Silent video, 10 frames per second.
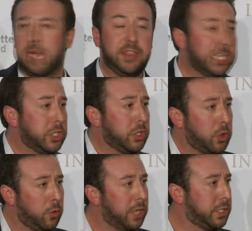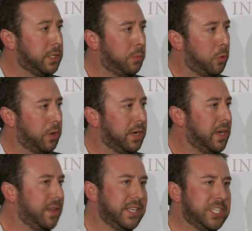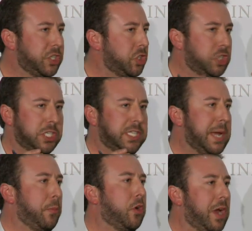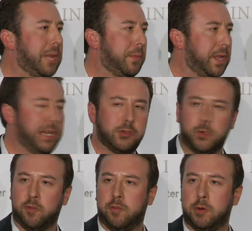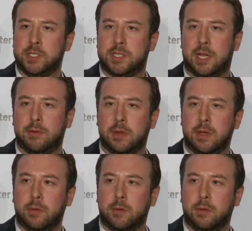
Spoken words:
And this is across the board. This isn't just Democratic millennials who are focused on